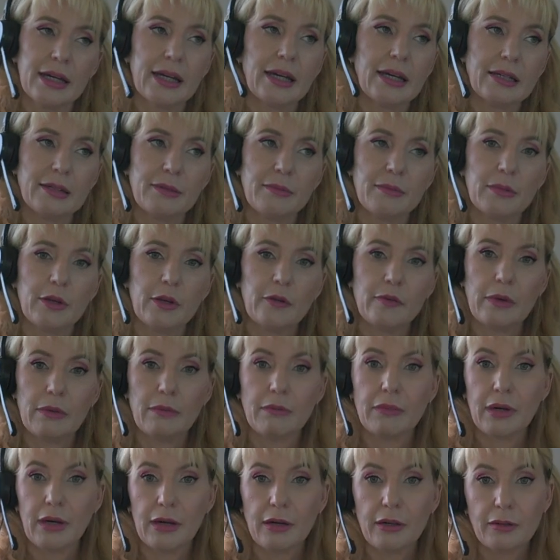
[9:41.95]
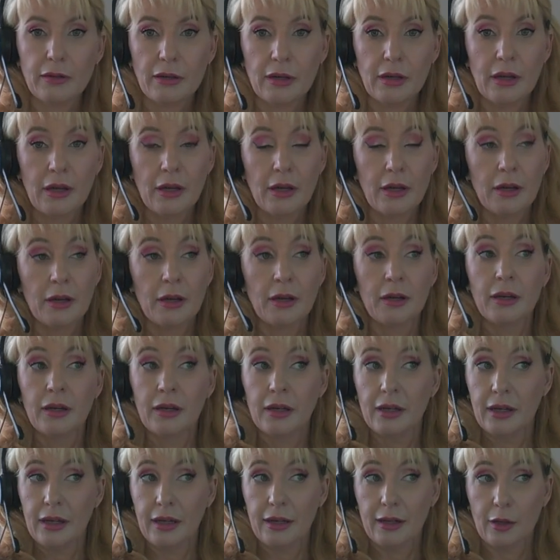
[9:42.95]
and November
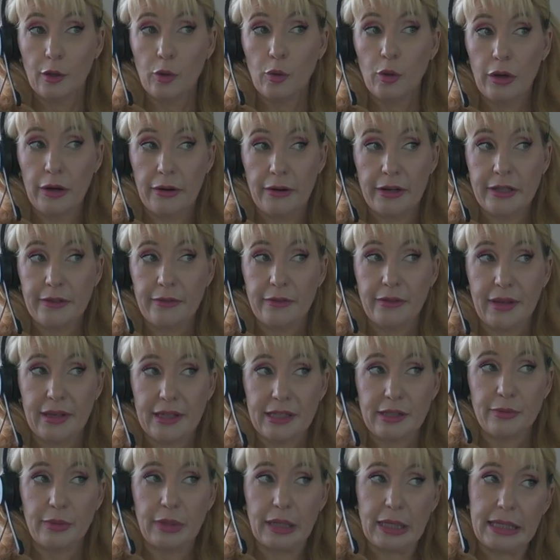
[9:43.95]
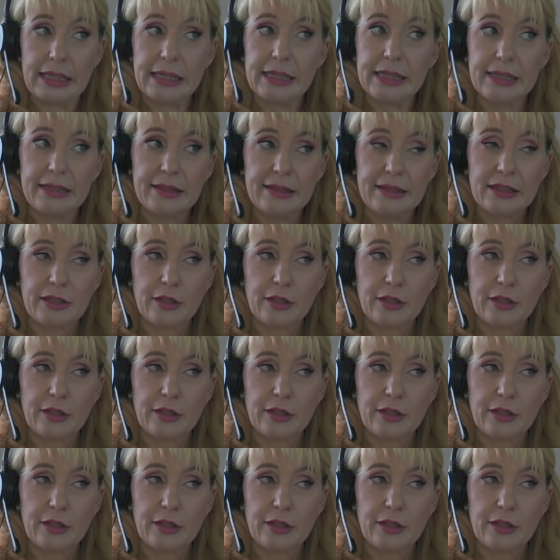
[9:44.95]
in Aquarius for the next 20 years.